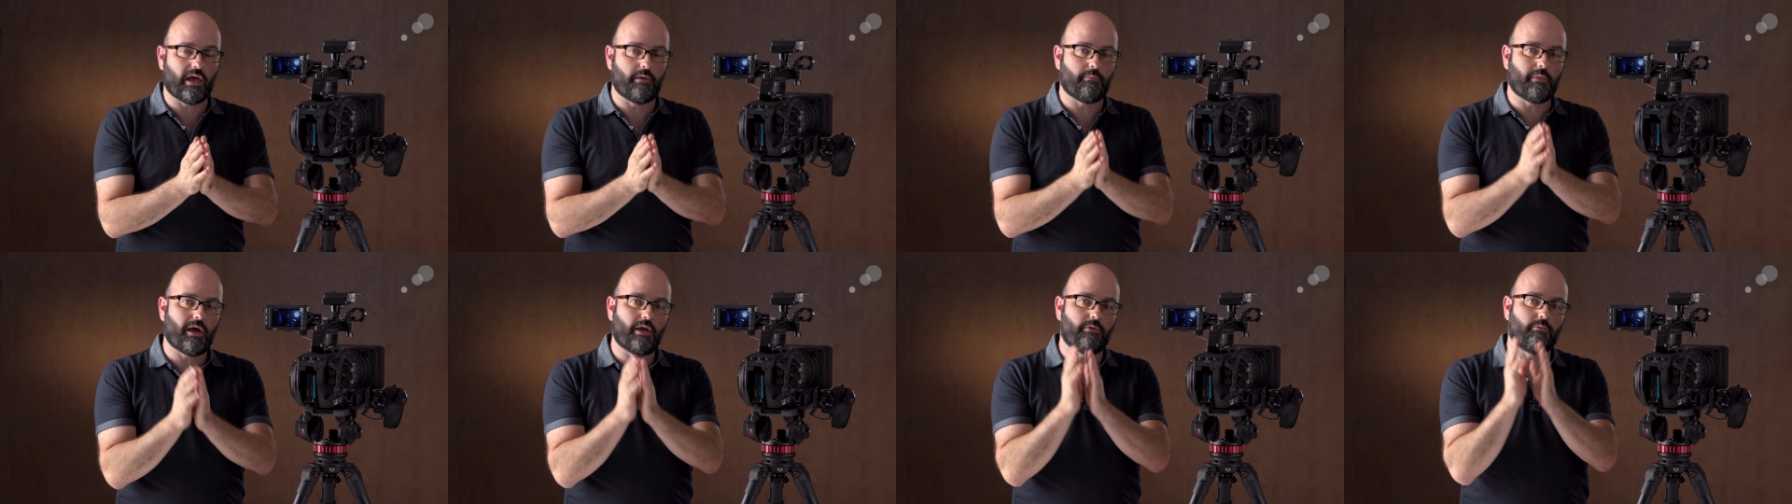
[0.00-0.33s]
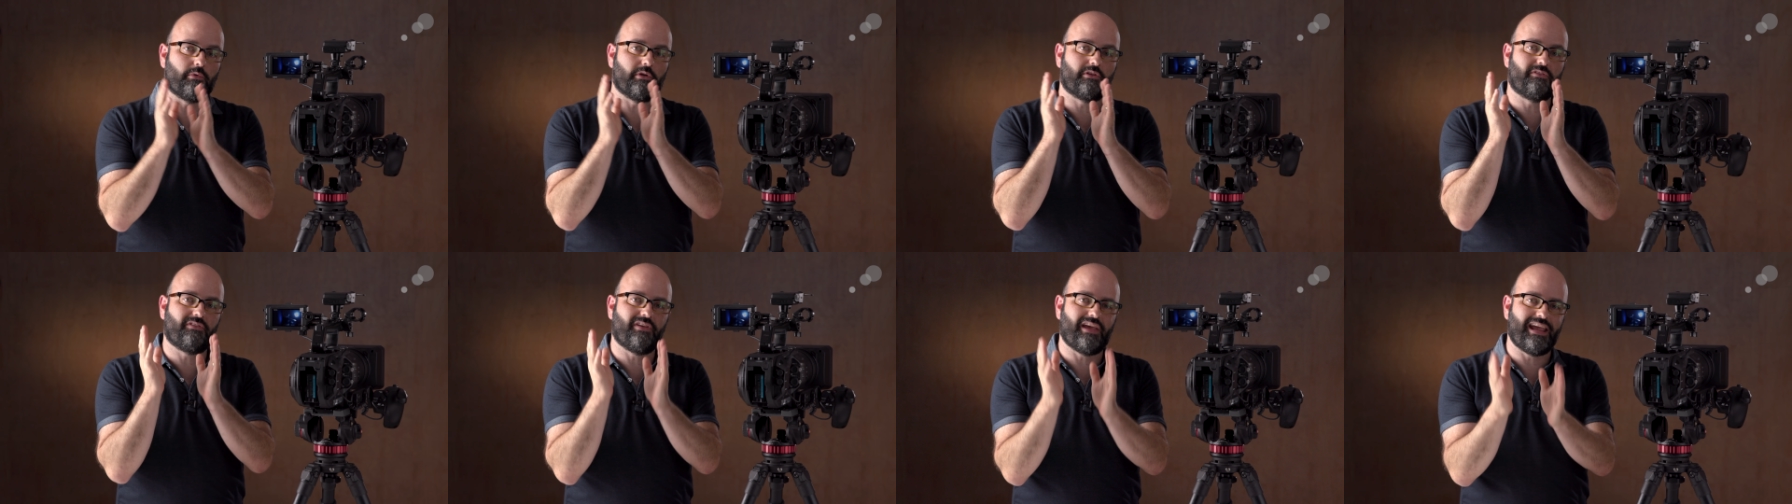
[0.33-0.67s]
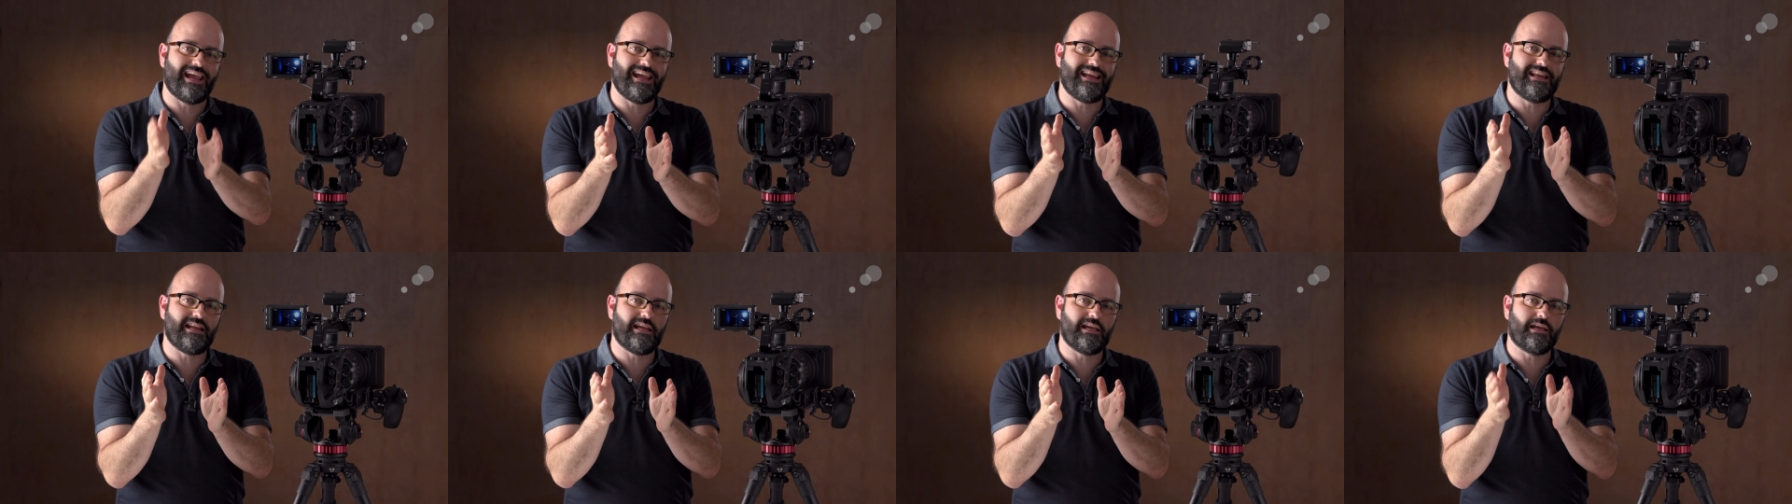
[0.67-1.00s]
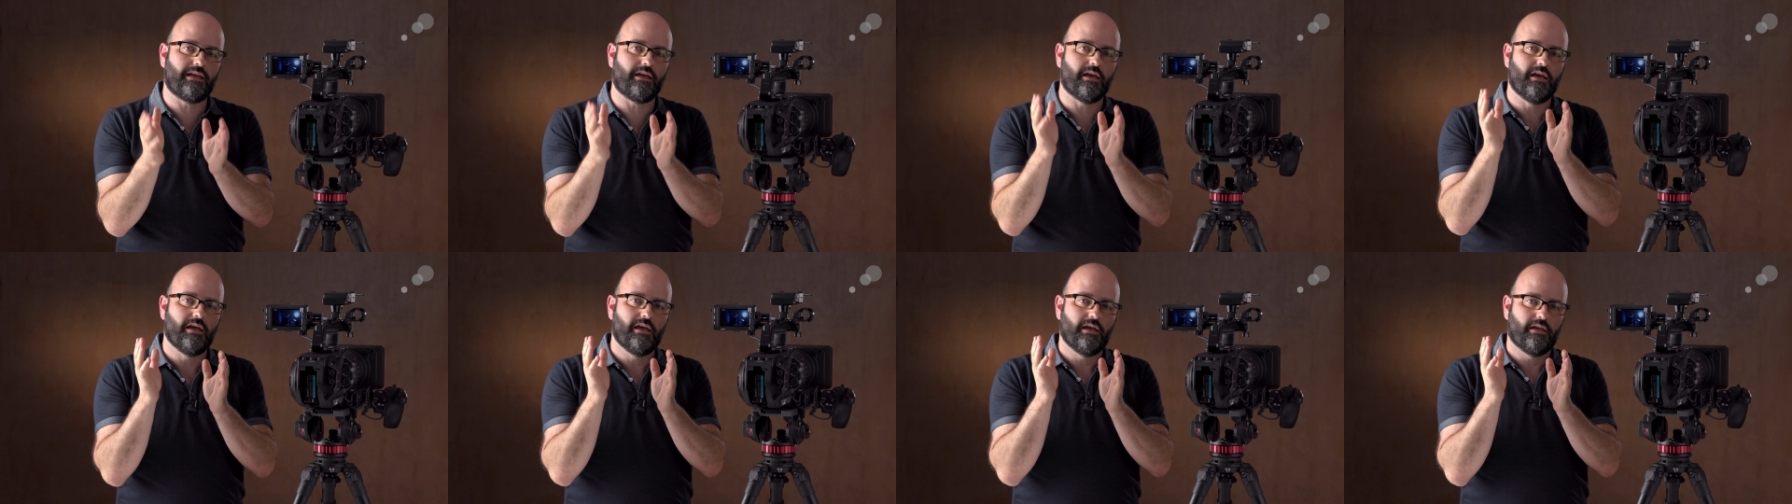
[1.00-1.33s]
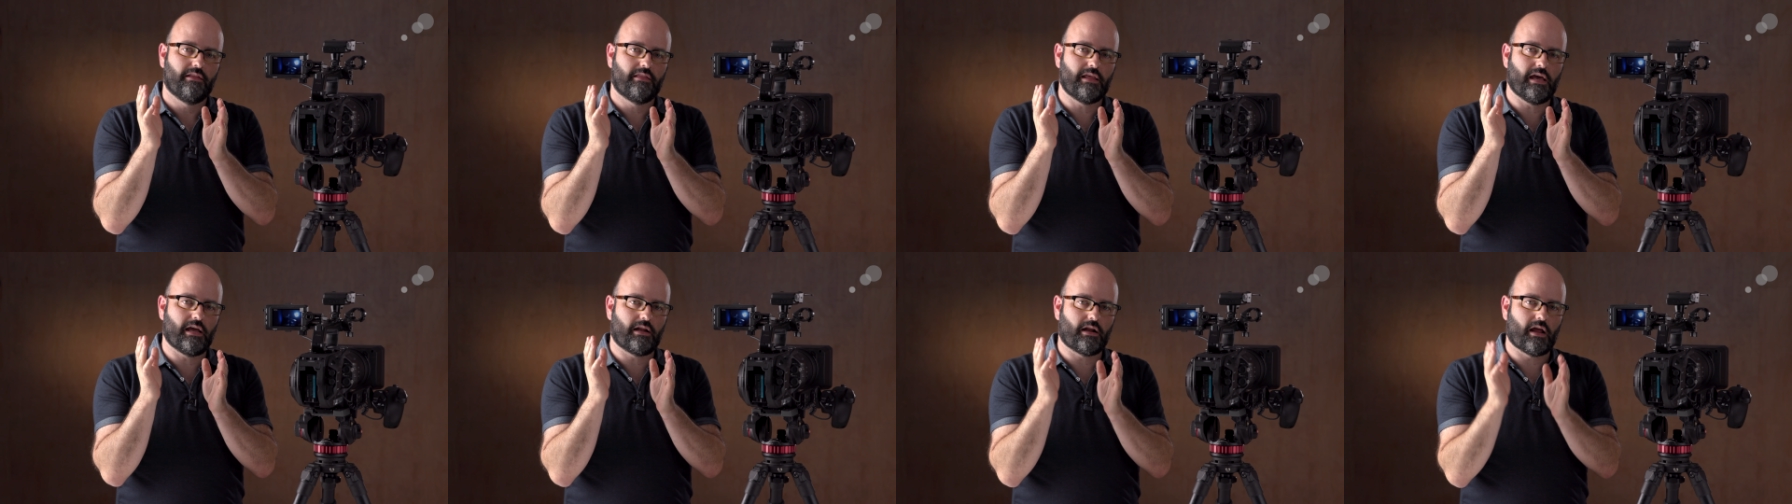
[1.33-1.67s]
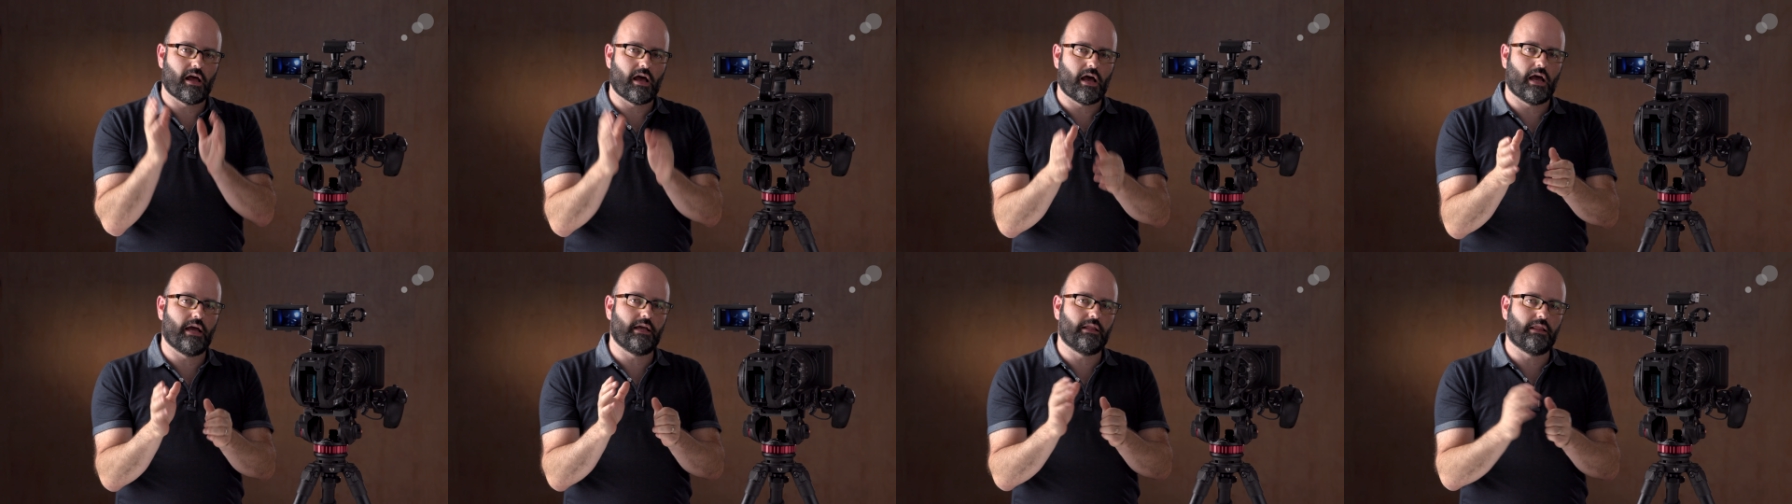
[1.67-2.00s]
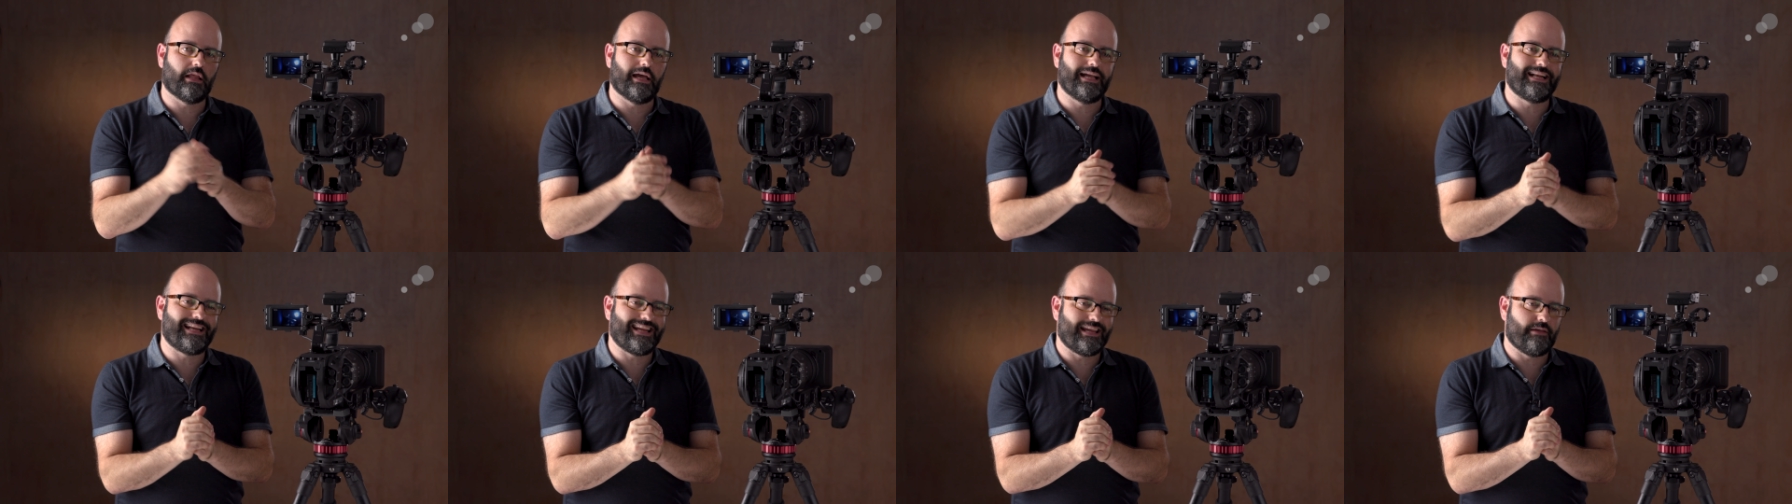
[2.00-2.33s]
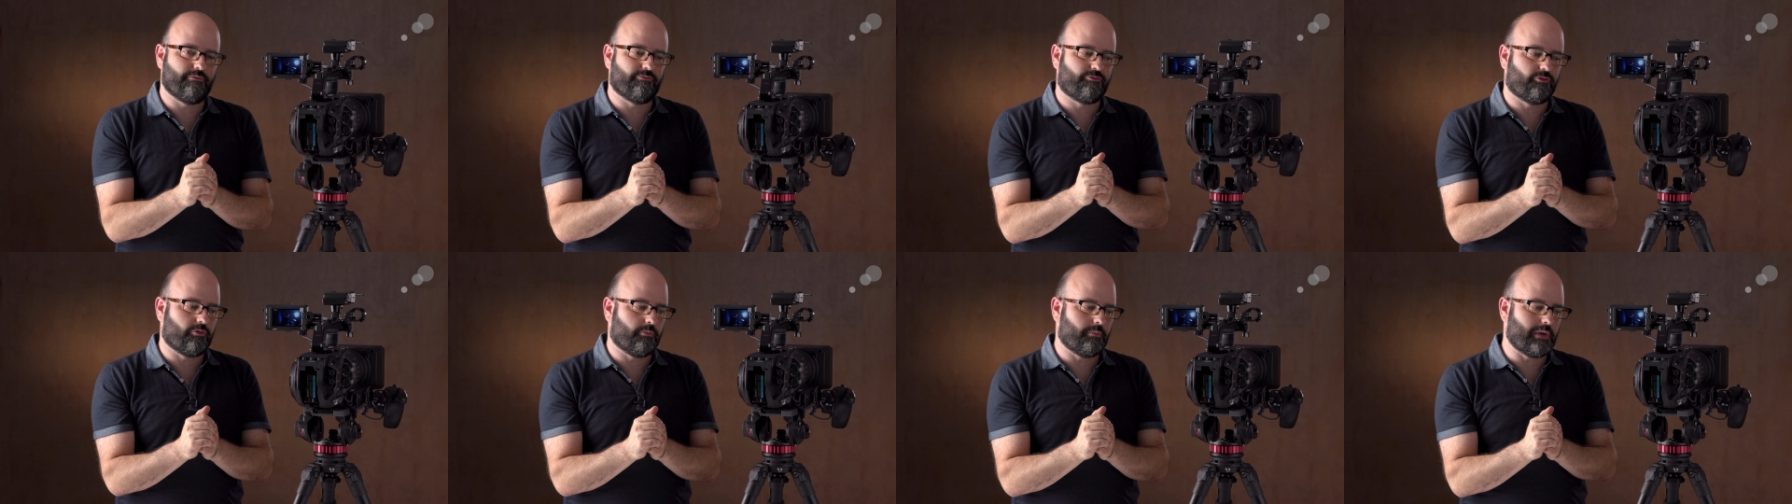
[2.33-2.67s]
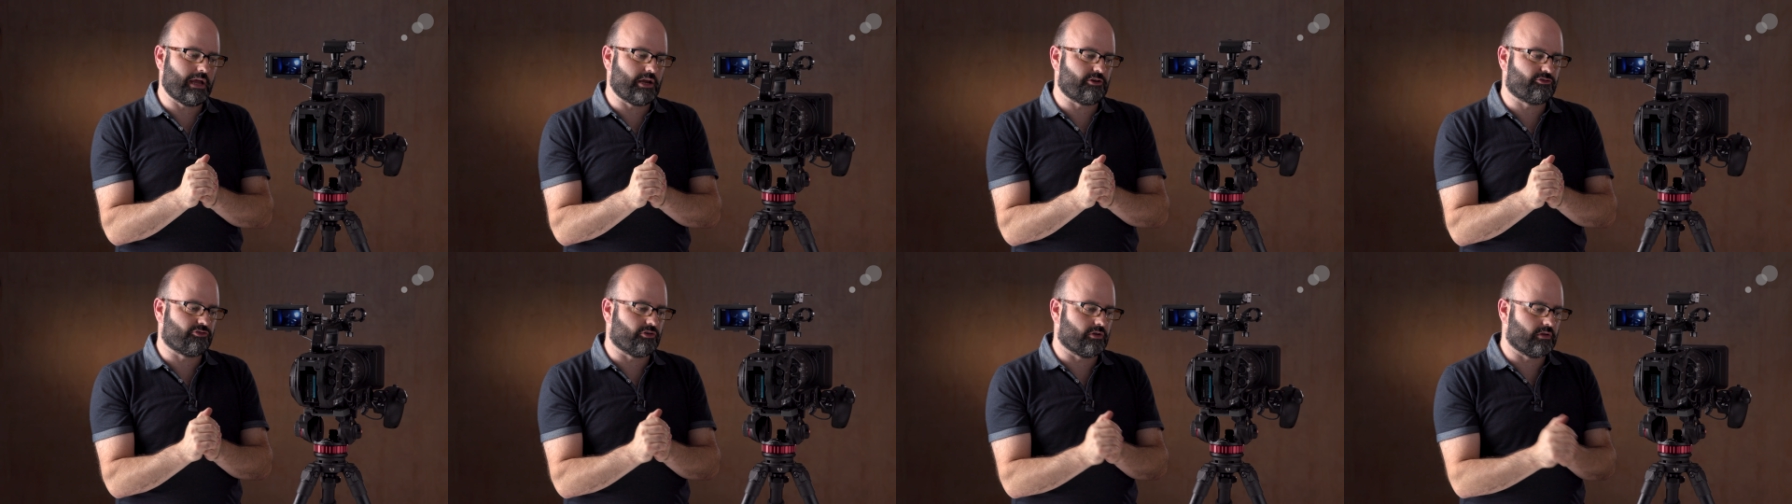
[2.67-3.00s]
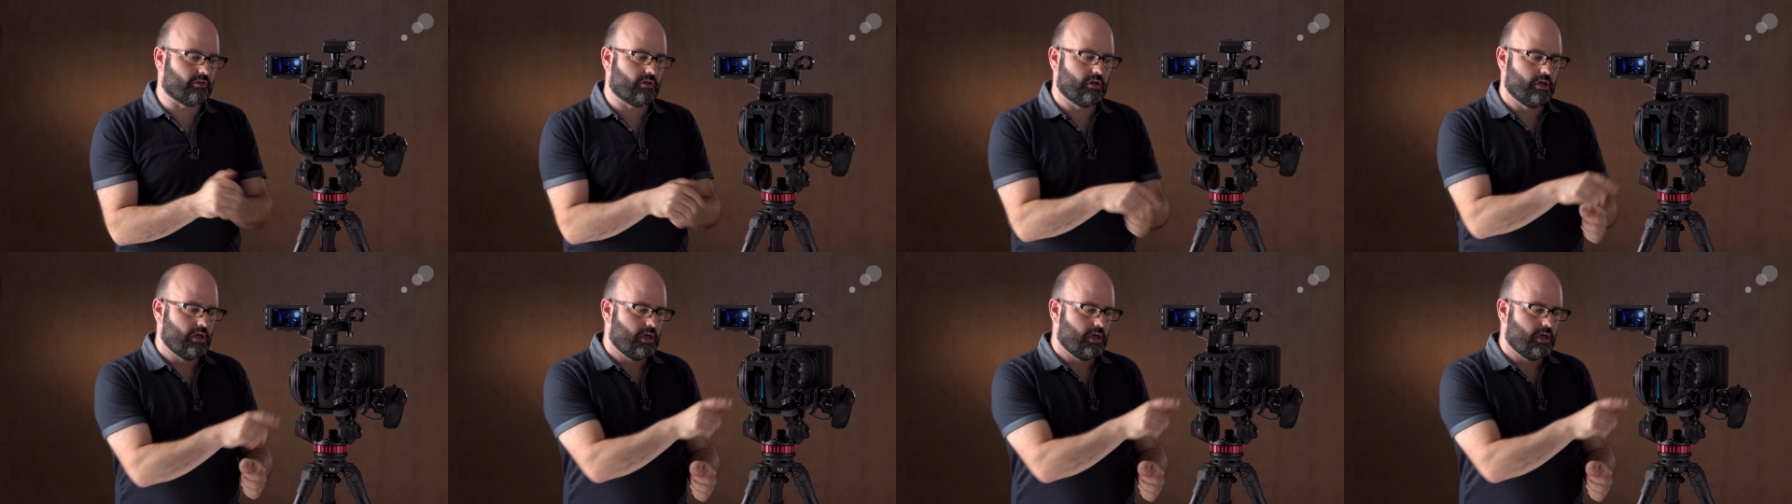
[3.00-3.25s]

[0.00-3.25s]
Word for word: Am I retaining that highlight information?